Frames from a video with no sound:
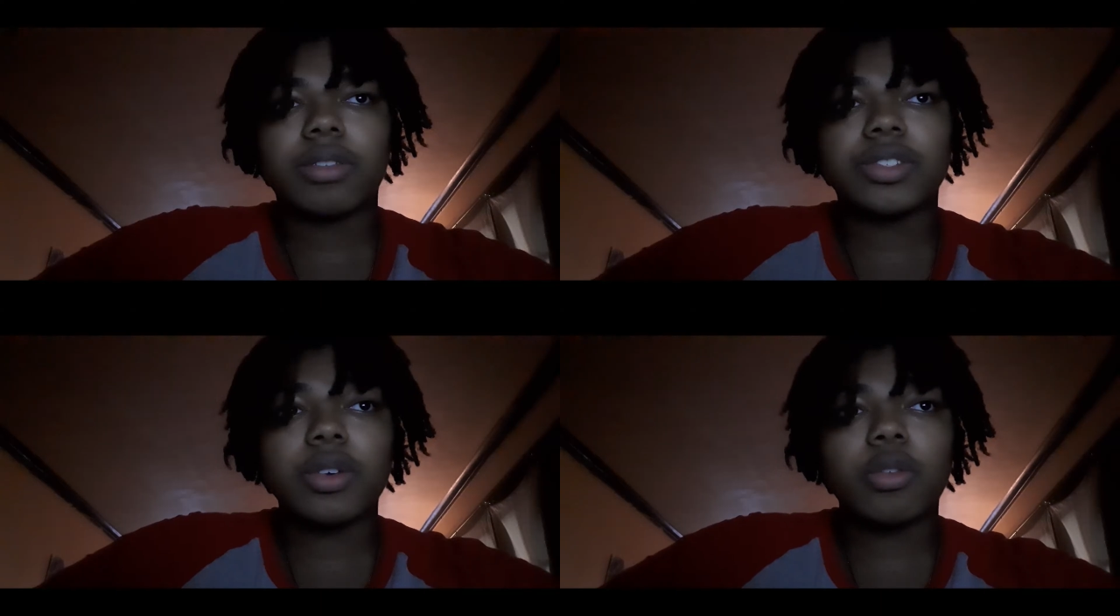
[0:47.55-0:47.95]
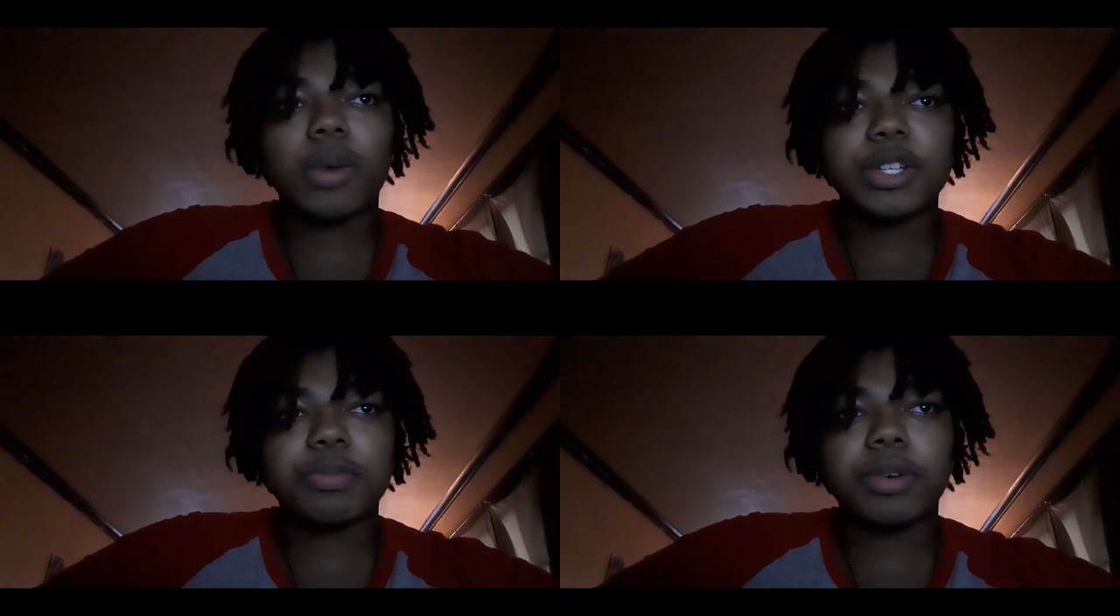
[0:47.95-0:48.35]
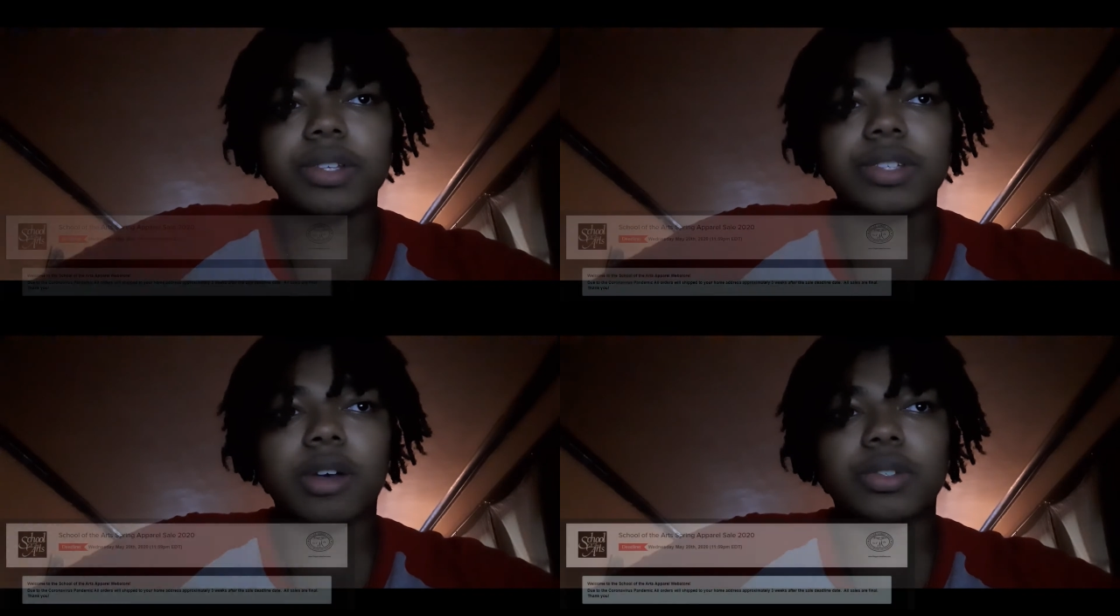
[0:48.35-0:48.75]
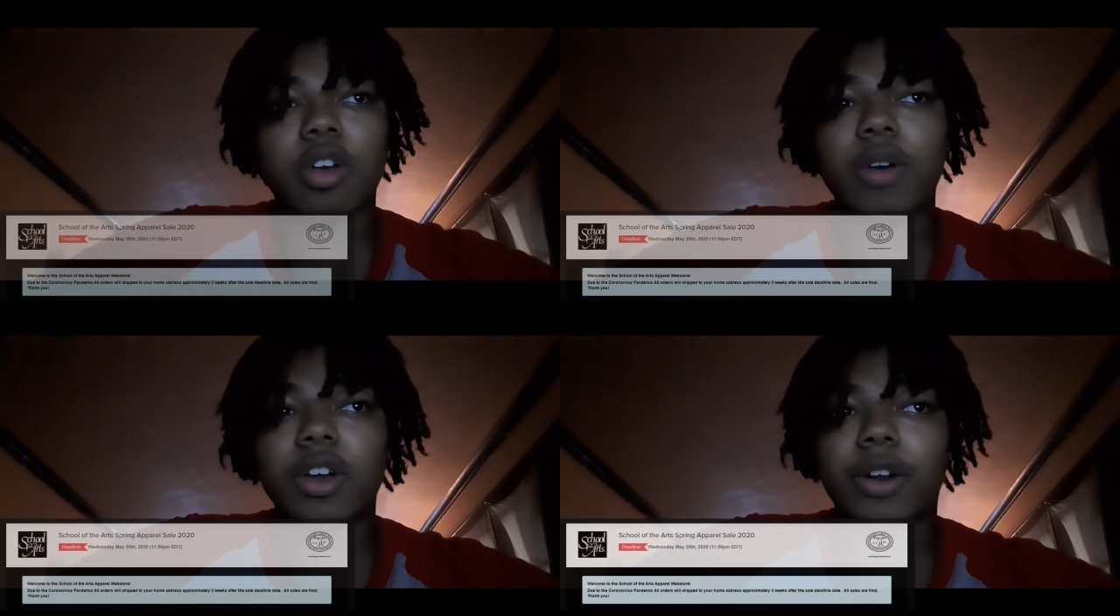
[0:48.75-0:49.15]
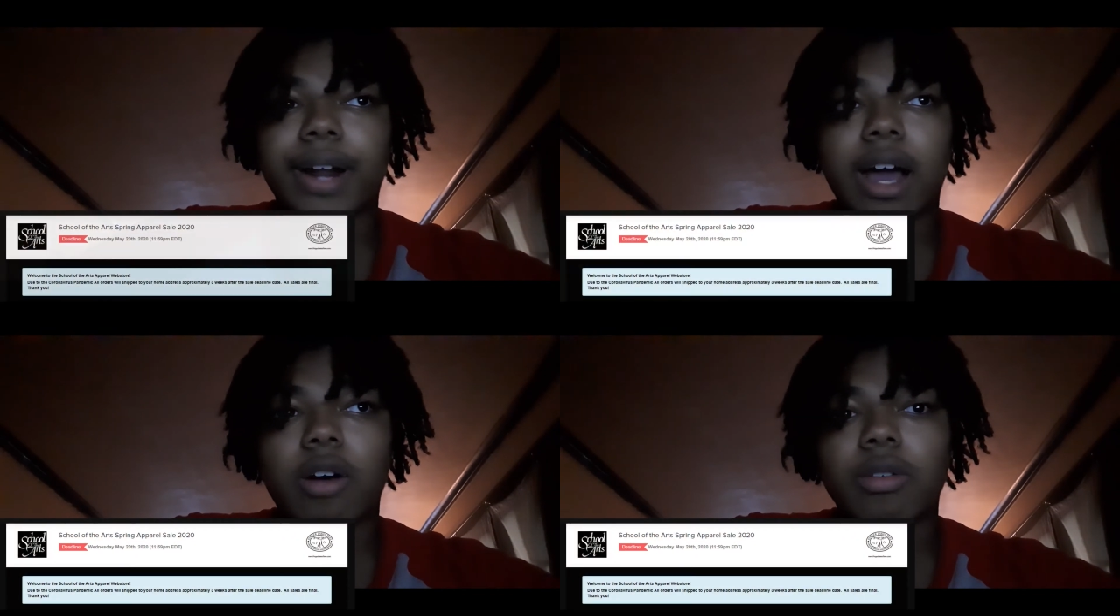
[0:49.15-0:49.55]
The SOTA Wear Spring Sale is going on
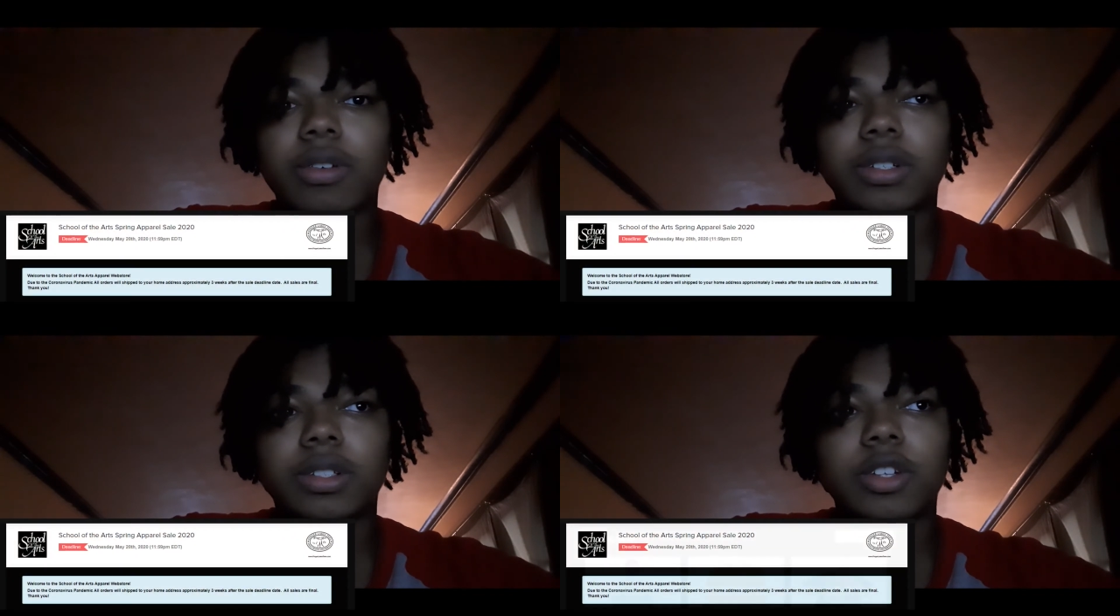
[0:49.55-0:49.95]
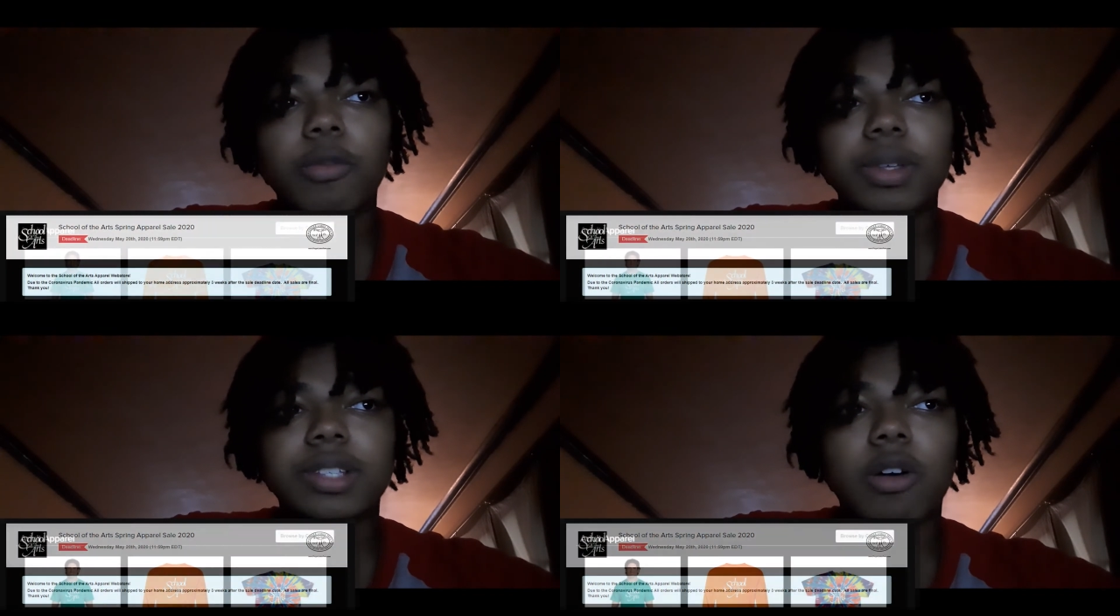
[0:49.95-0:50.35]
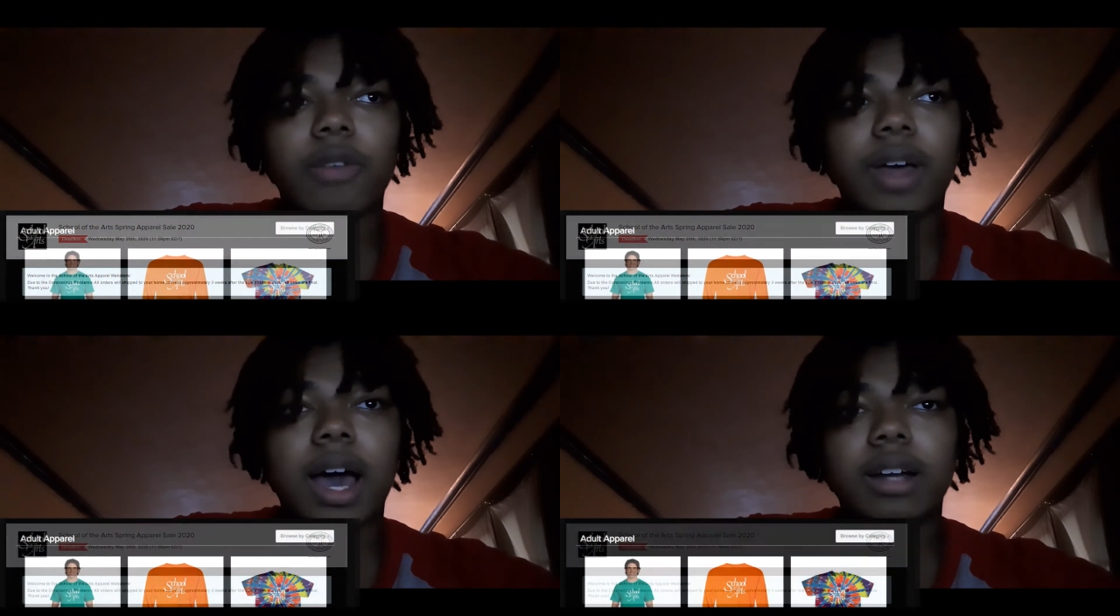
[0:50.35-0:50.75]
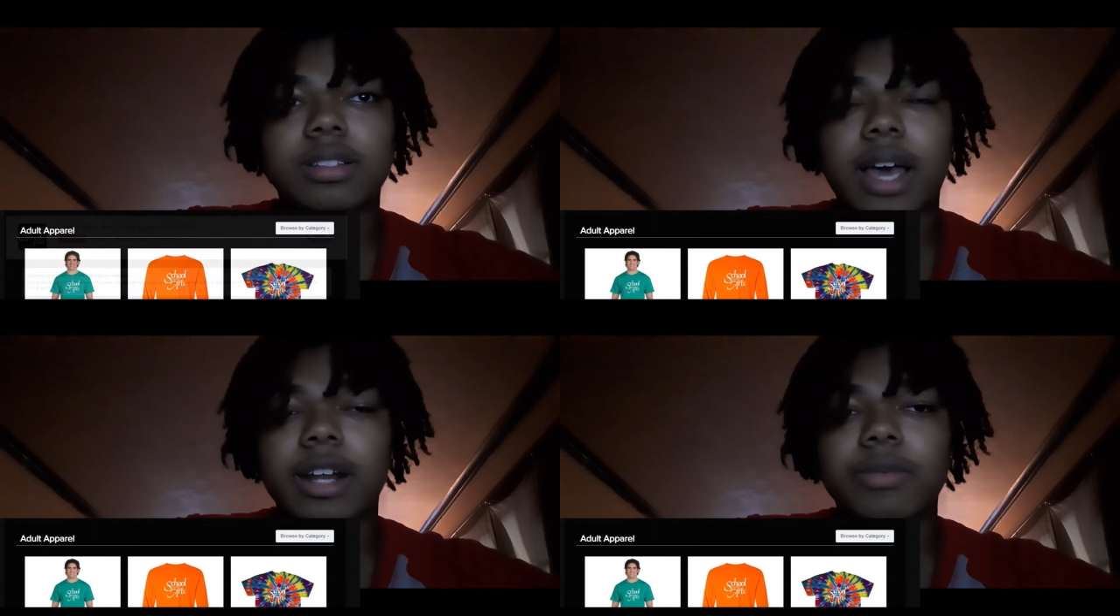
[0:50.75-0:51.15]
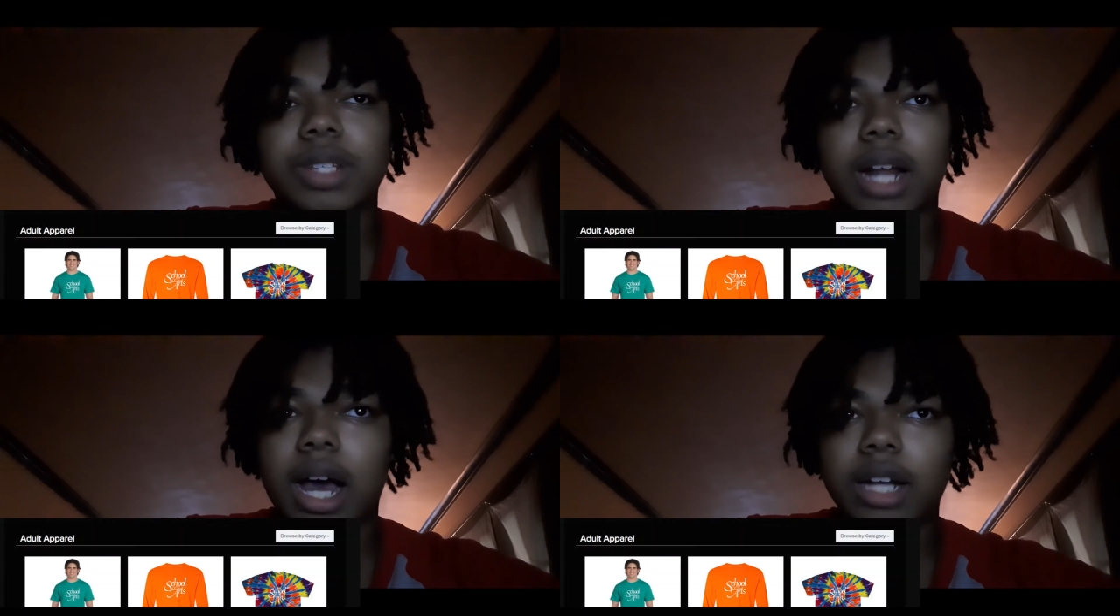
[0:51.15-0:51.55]
now. Don't miss out on the hottest
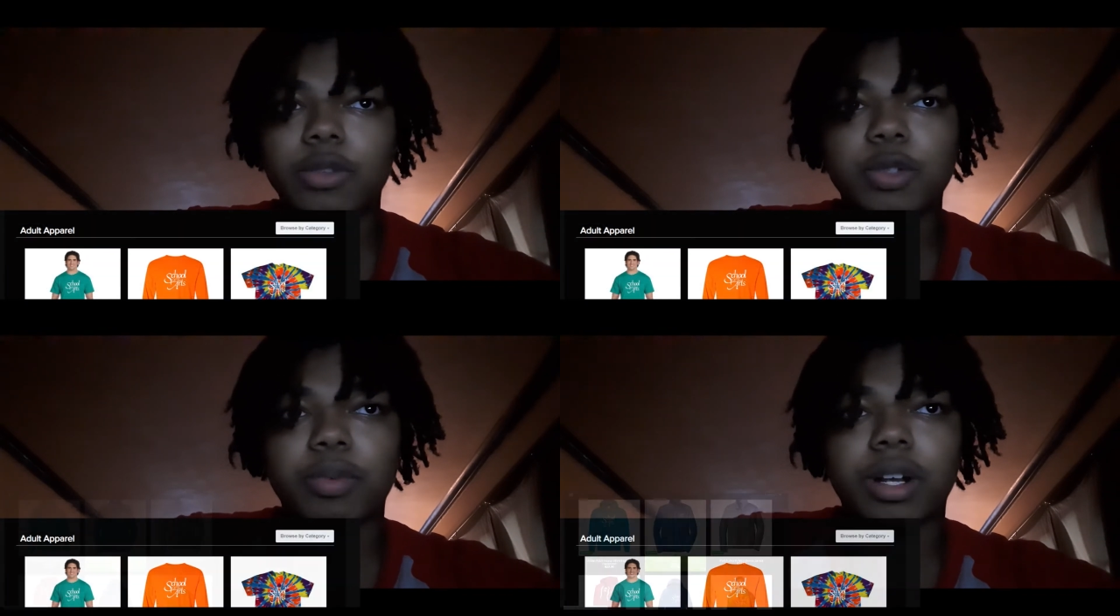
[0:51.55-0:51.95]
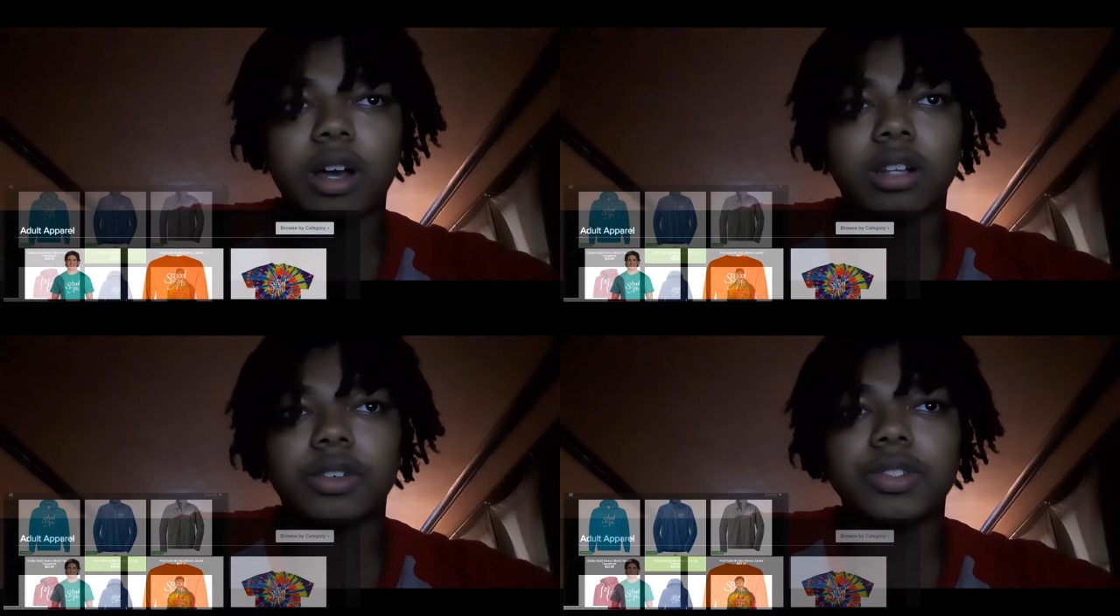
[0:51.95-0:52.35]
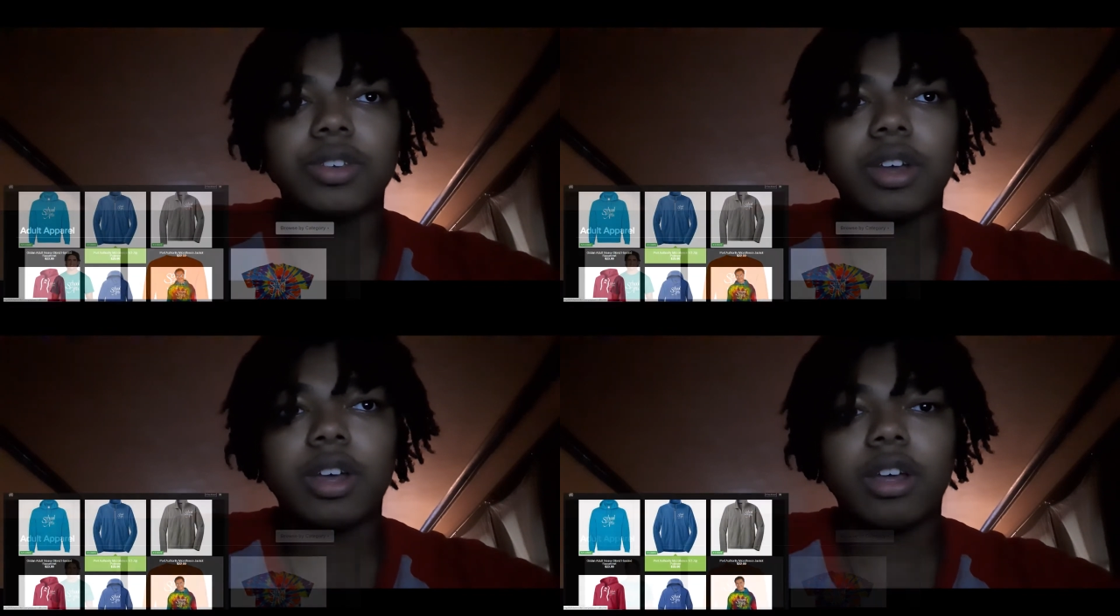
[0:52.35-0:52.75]
items at hot new spring colors.